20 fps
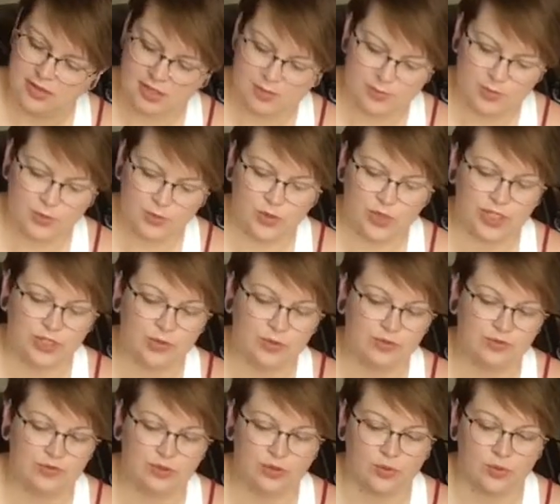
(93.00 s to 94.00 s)
I've been wanting one
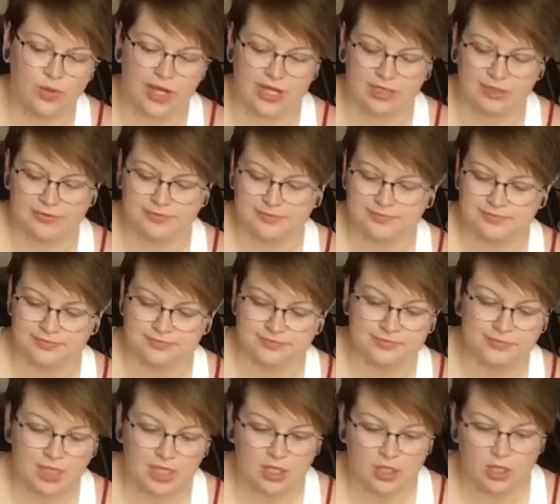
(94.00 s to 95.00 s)
for a while.
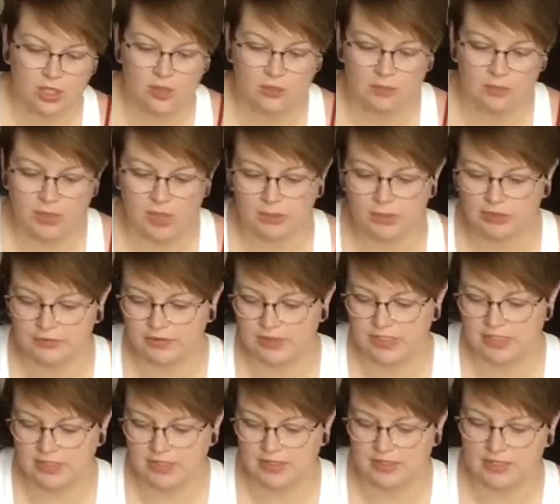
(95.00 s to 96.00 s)
My boyfriend
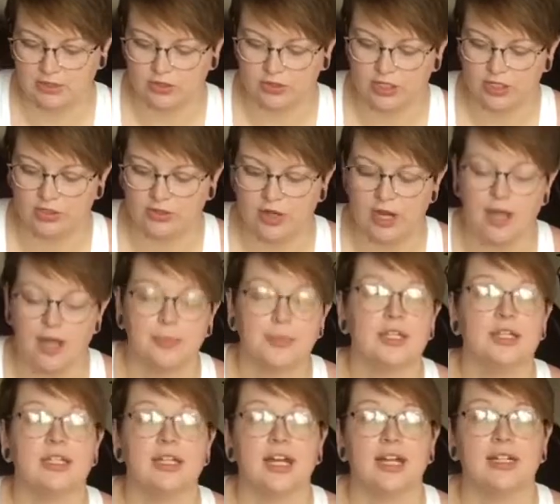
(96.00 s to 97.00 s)
says I look like crap in
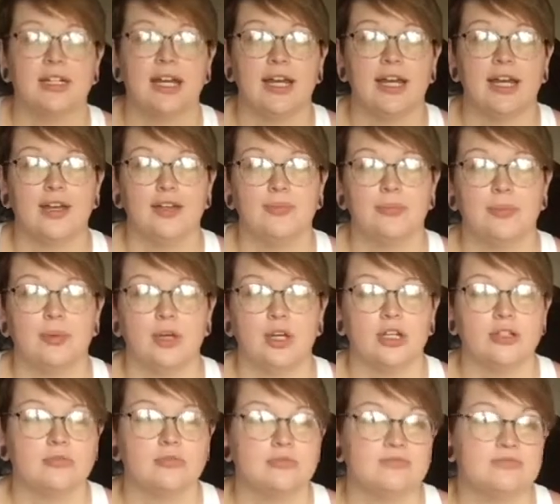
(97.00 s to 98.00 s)
a dad hat, but